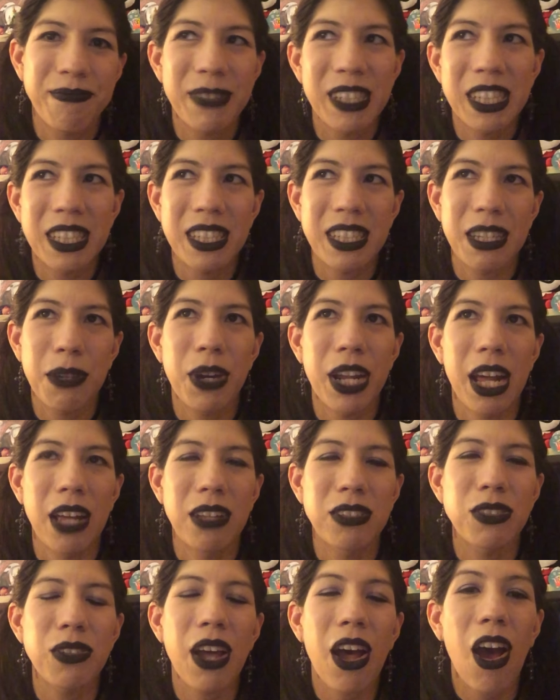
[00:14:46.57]
let's see what
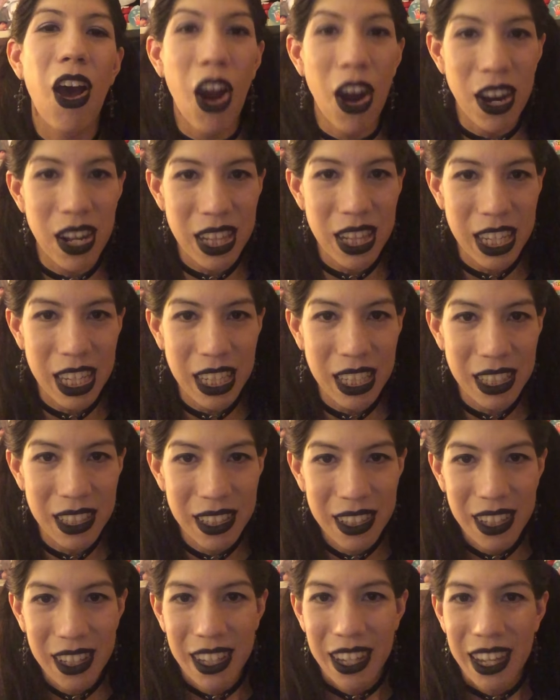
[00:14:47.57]
else, Harley,
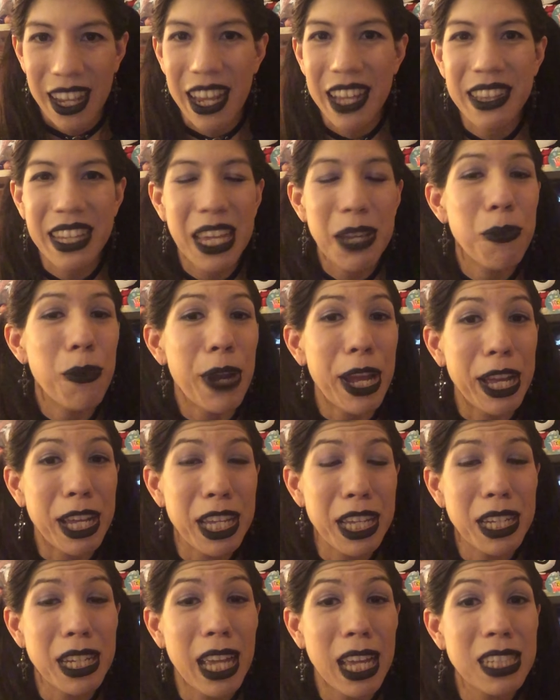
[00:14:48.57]
and they
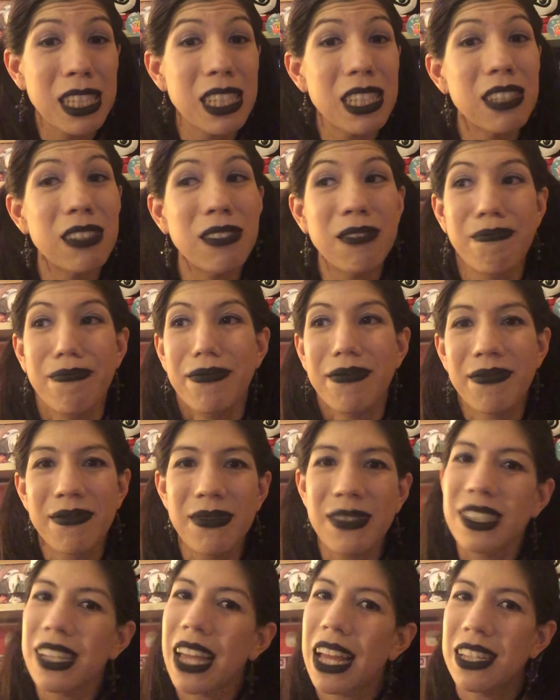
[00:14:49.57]
recognize you.
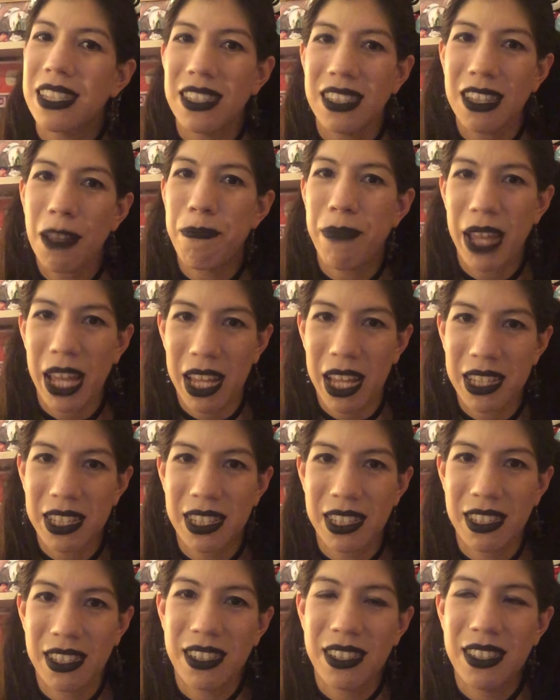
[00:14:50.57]
That's the
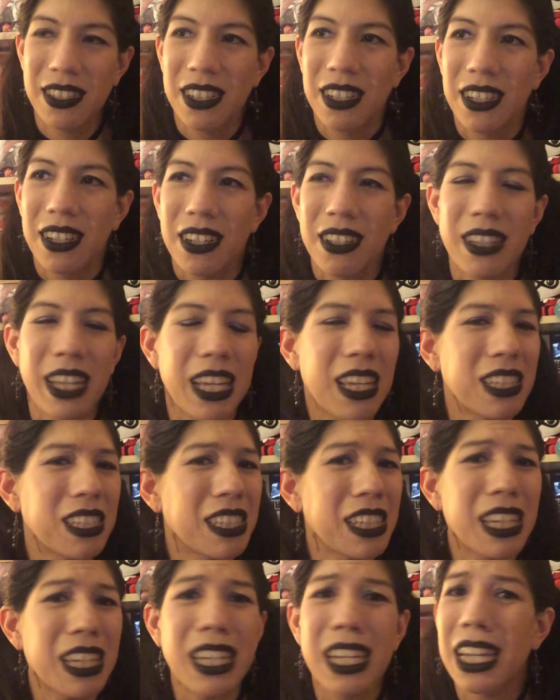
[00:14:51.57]
best. Like, cause
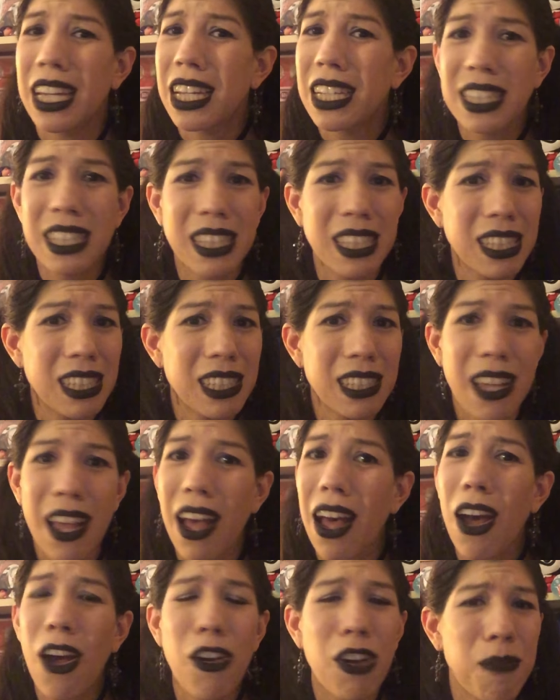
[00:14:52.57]
the kids
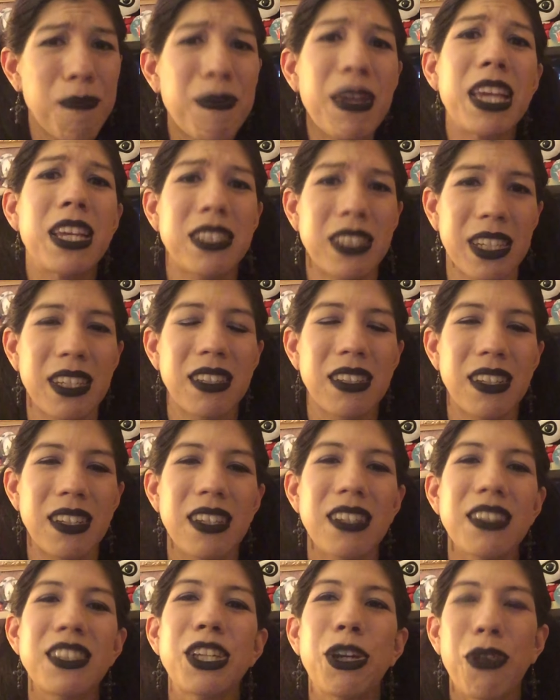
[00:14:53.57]
are amazing.
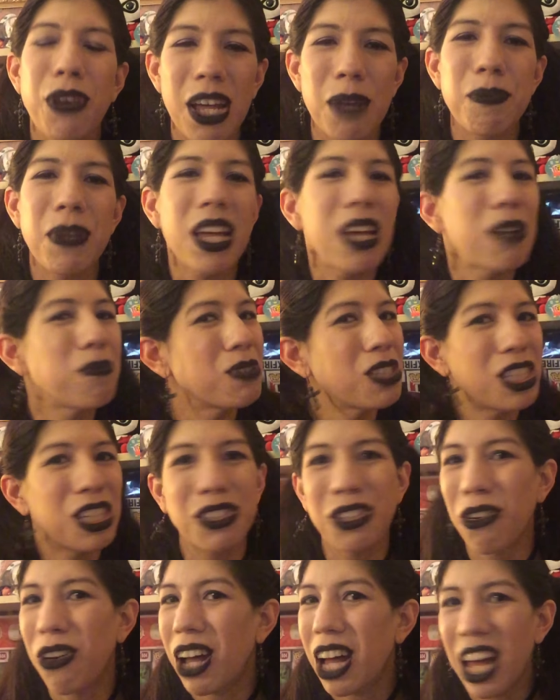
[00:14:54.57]
They'll come up to
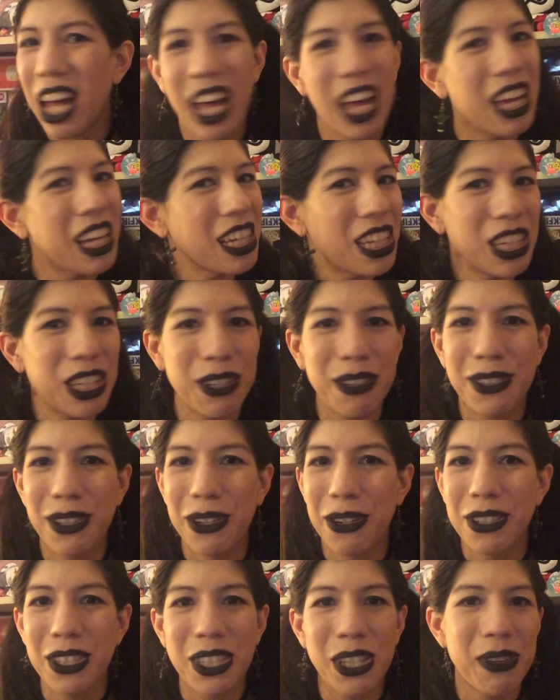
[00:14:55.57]
you, they'll hug you,
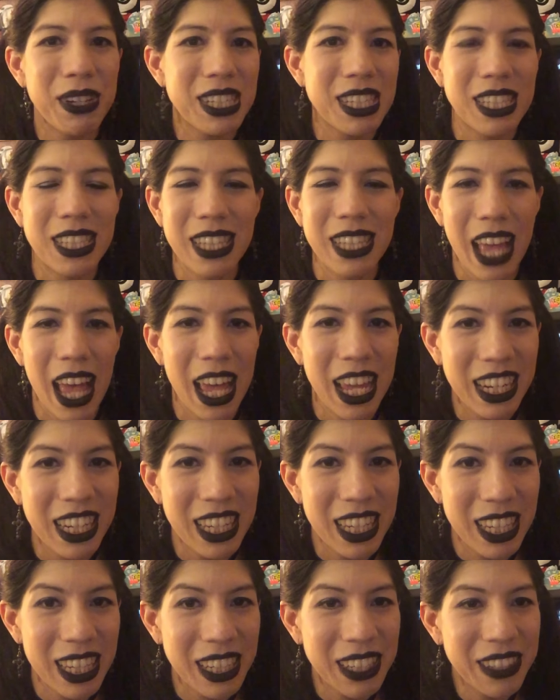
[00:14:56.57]
they're so
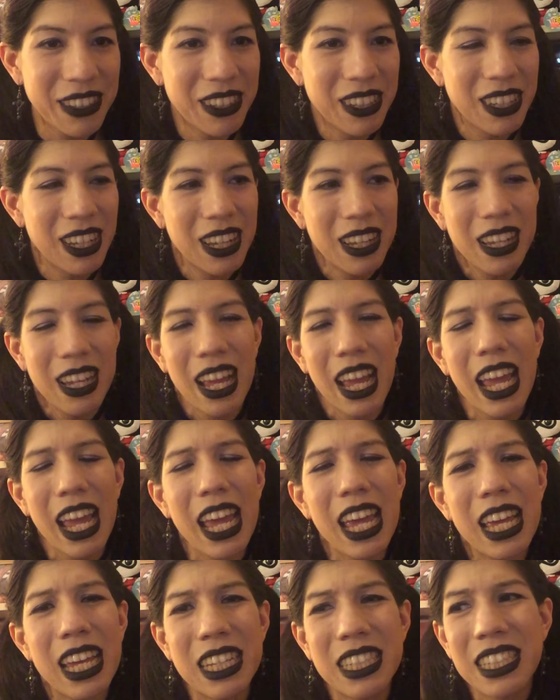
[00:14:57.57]
excited,
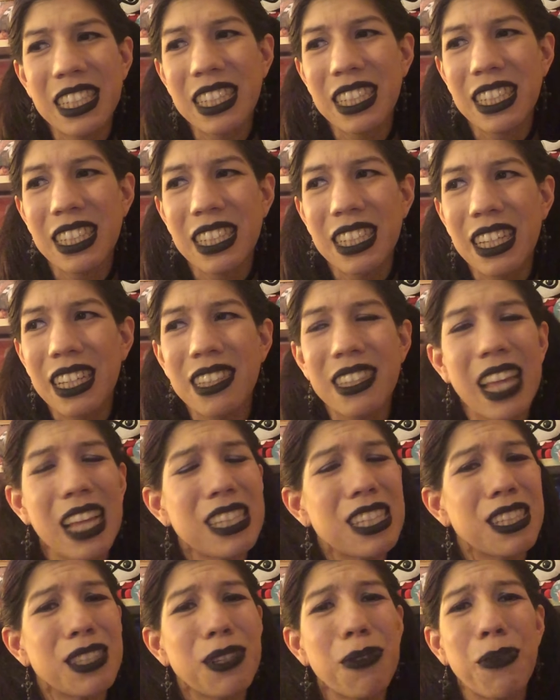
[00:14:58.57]
and
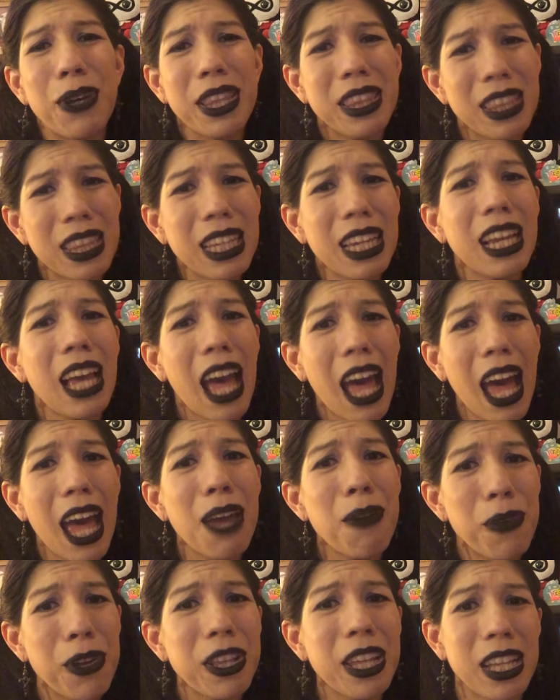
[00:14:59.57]
that's the one thing
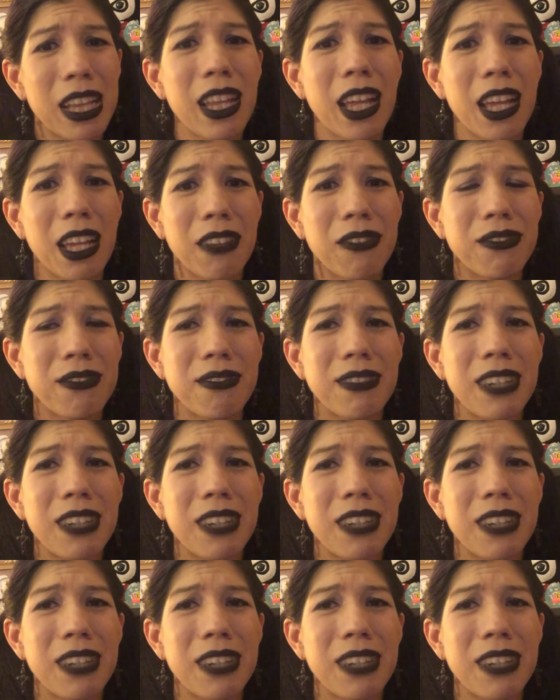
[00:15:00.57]
I really love,